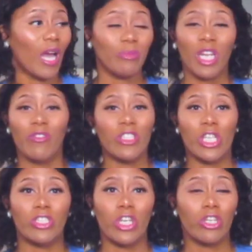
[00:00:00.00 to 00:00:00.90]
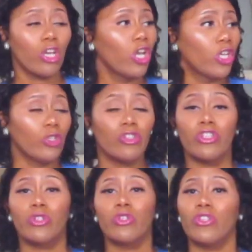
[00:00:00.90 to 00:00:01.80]
I'm not a physician you
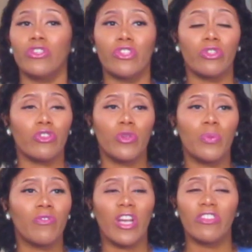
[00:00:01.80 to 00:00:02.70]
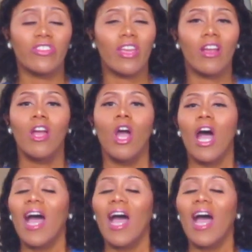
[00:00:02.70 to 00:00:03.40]
should do this under supervised care.